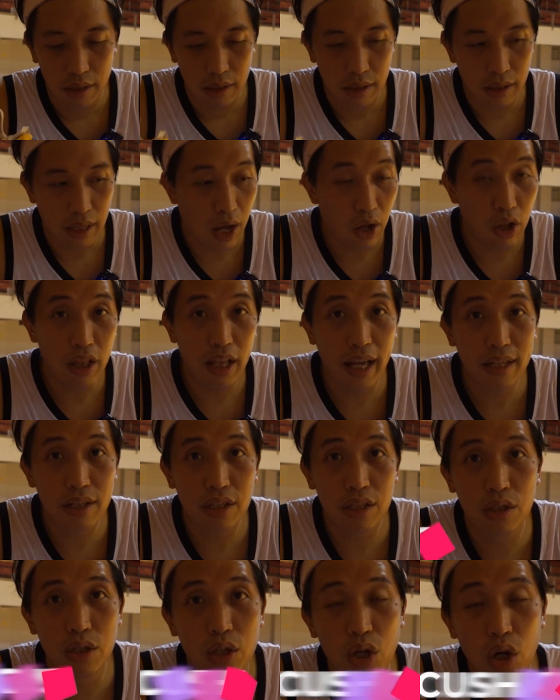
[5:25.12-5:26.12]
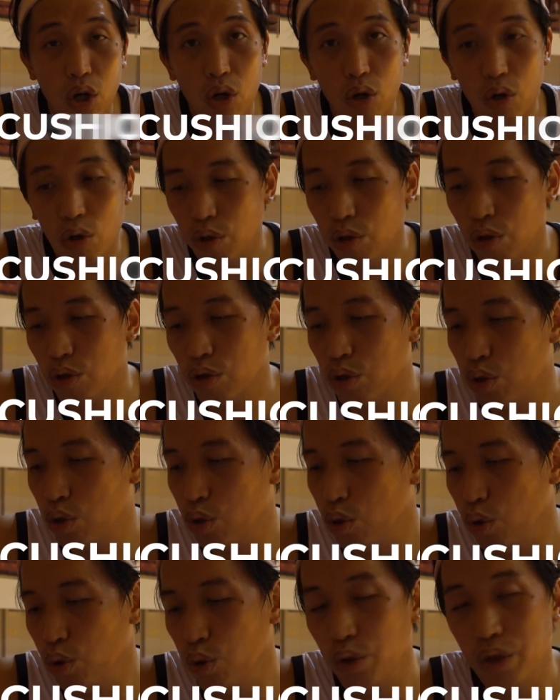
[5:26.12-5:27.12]
Now let's go
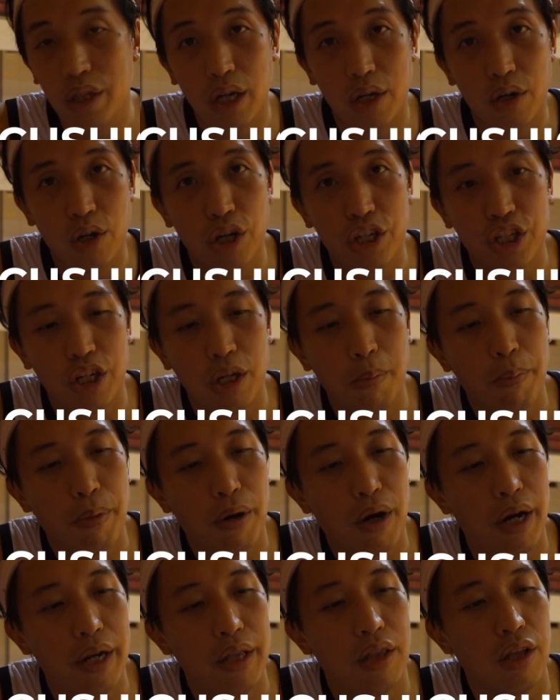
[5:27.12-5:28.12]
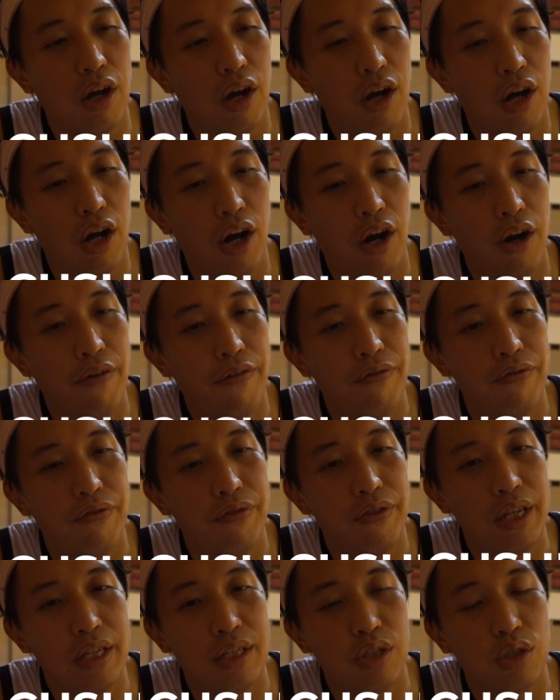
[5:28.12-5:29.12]
to the cushion part of
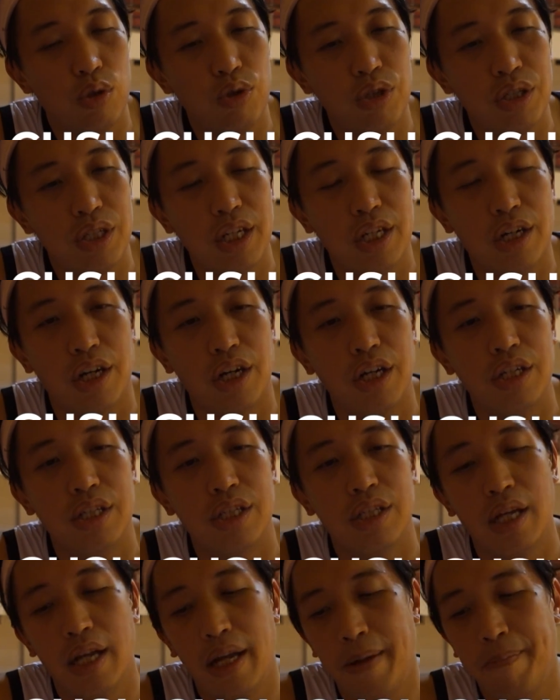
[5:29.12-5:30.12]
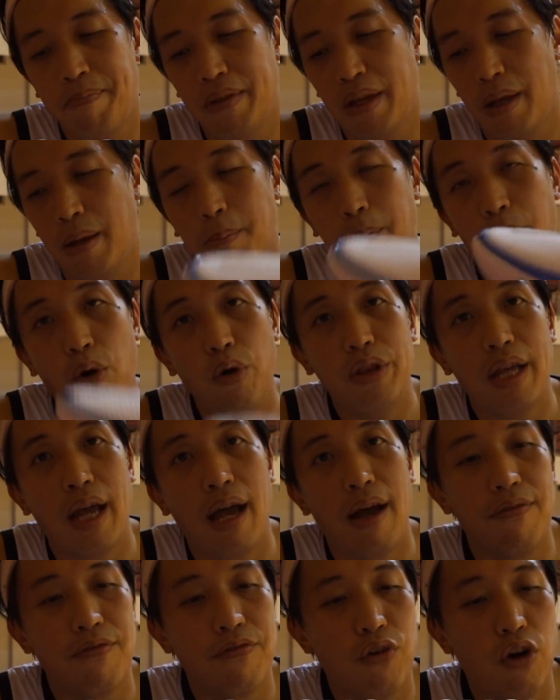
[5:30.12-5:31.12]
these two sneakers. Both
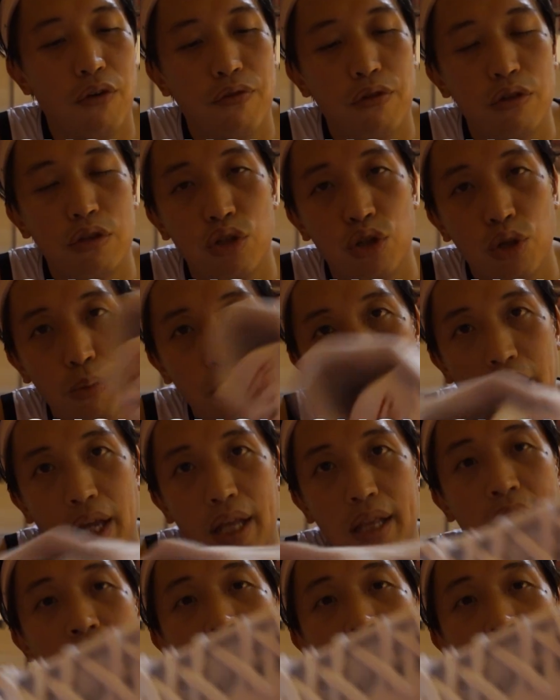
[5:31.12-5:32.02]
have 4-foot zoom in it.